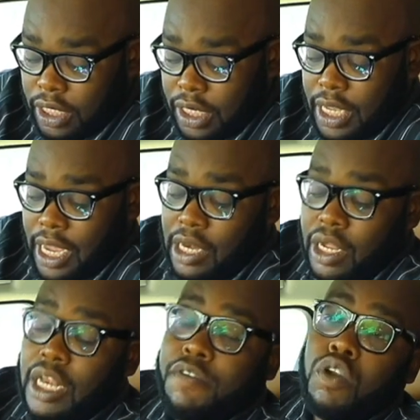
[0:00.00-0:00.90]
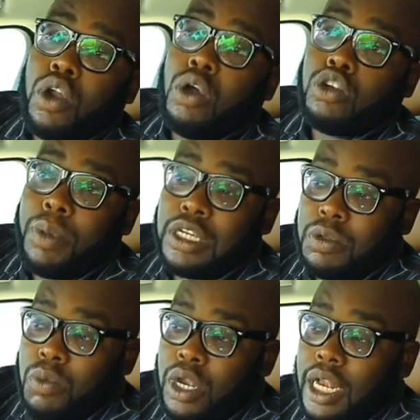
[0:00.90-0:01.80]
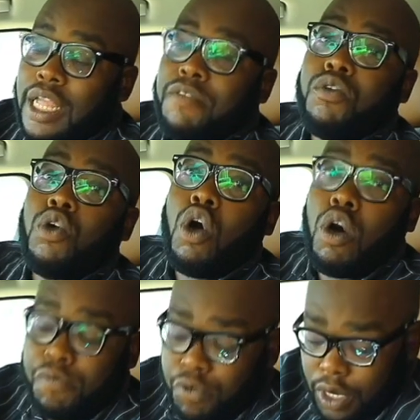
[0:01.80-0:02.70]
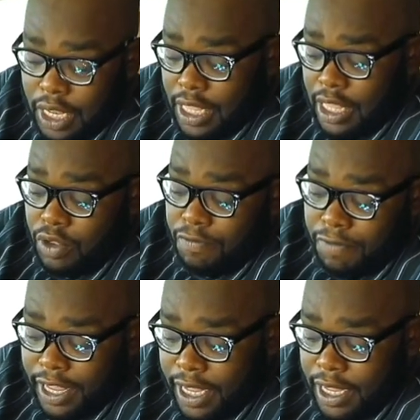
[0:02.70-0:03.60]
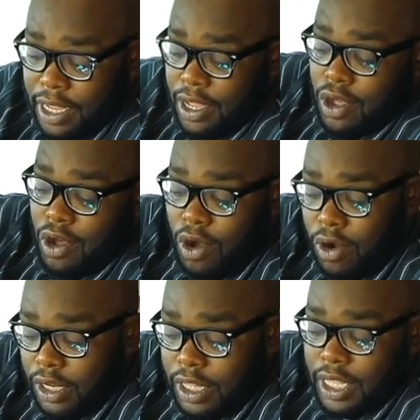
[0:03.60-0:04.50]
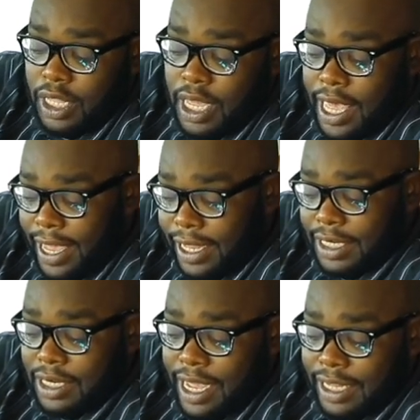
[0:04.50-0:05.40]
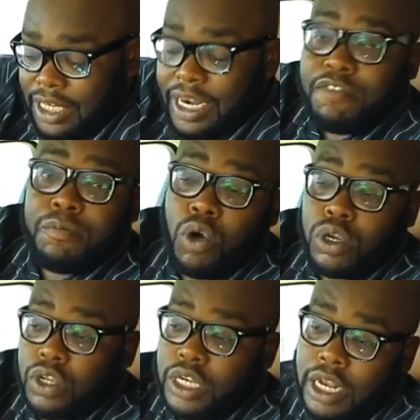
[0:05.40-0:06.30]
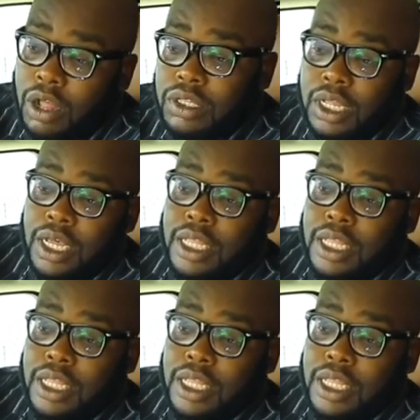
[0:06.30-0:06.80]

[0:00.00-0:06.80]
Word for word: it and you can leave it on automatic mode and if you go off-road then you flick on the X, X drive mode so it allows